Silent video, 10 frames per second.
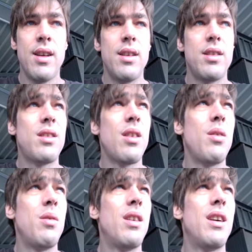
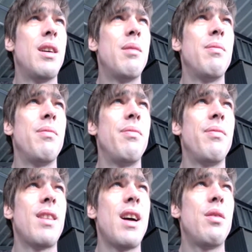So um,
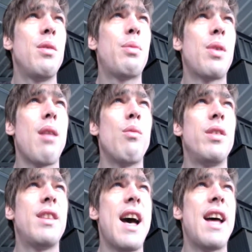I have a real problem
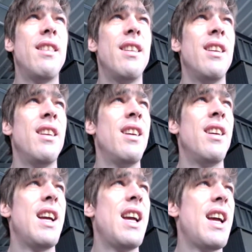with that,
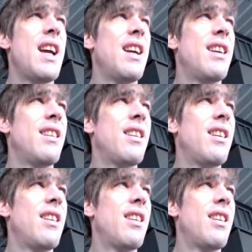and
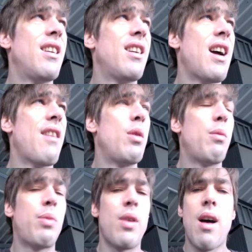I have a real
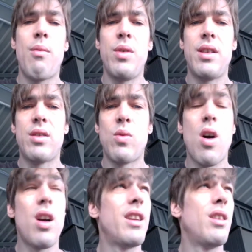problem with this
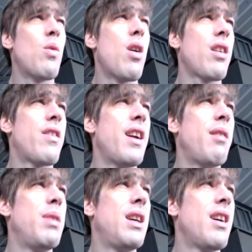walking the walk
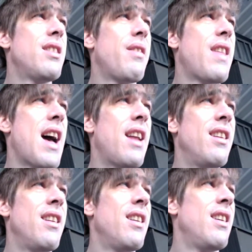thing because of that.
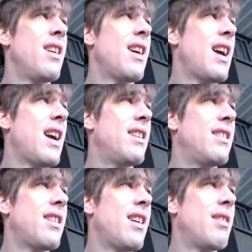
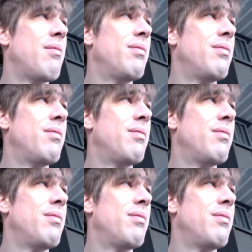And um,